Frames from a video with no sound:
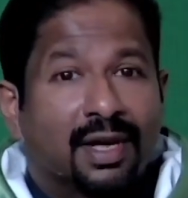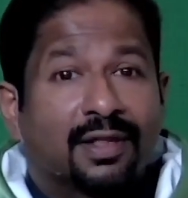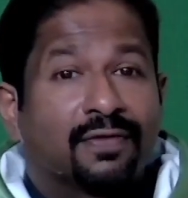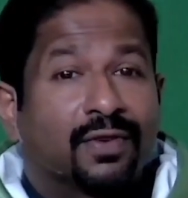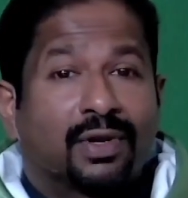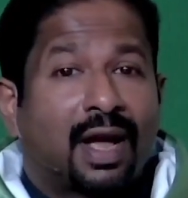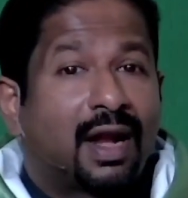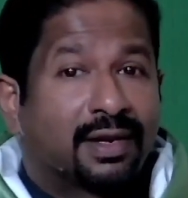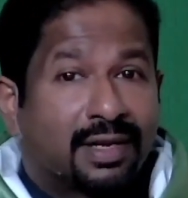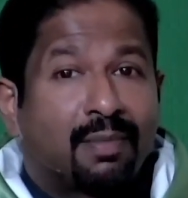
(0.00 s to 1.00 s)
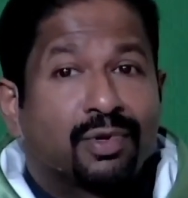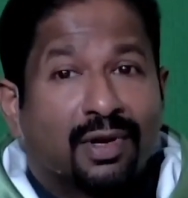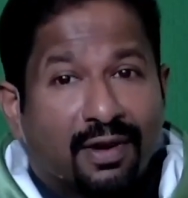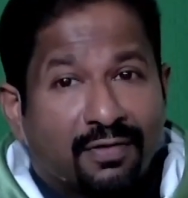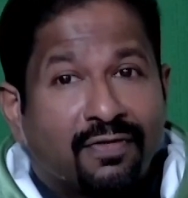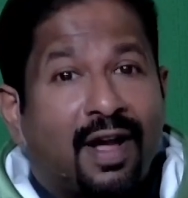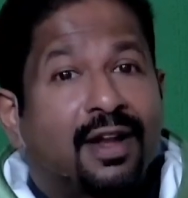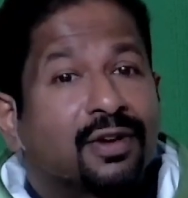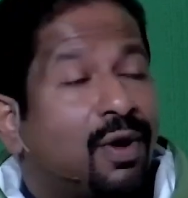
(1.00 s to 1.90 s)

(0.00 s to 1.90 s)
and the futile attempt to confine